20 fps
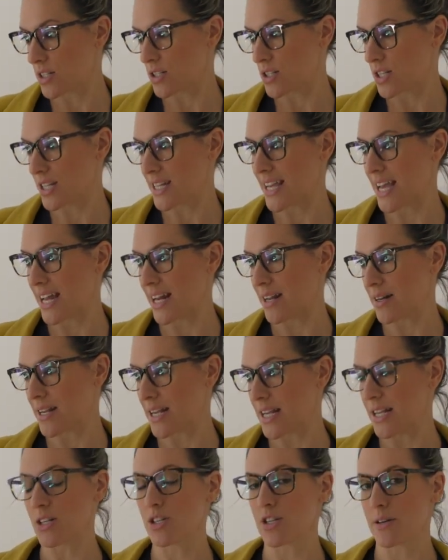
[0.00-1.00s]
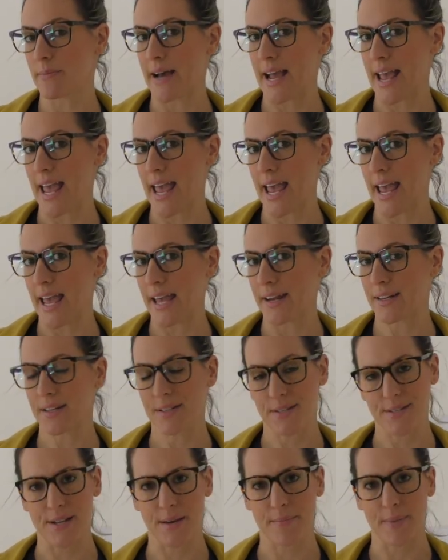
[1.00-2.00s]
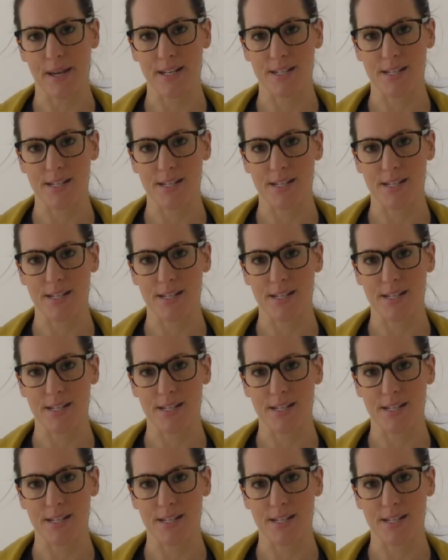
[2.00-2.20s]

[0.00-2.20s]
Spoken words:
to get it into my hand? Does that make